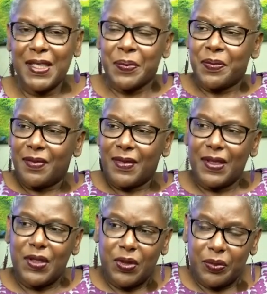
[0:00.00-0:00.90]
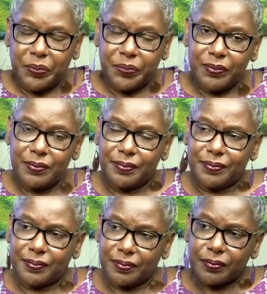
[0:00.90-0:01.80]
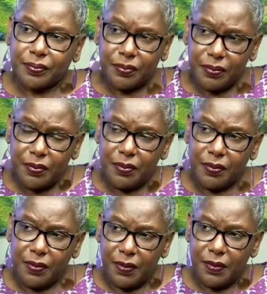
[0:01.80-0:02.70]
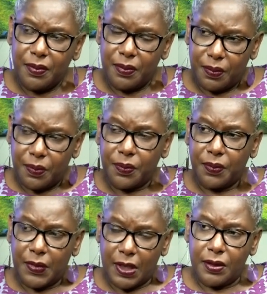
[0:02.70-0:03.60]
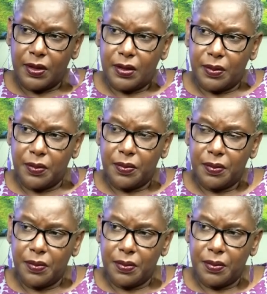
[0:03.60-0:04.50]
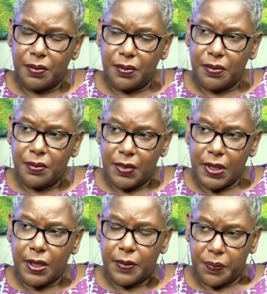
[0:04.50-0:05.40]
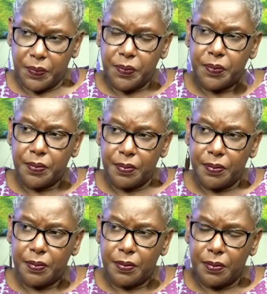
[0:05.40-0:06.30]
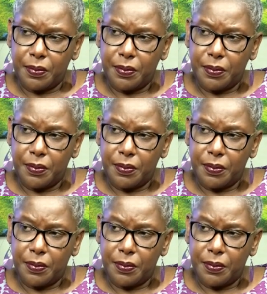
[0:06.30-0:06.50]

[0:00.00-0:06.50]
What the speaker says: honestly, the screening program needs to be emphasized. Now, I look at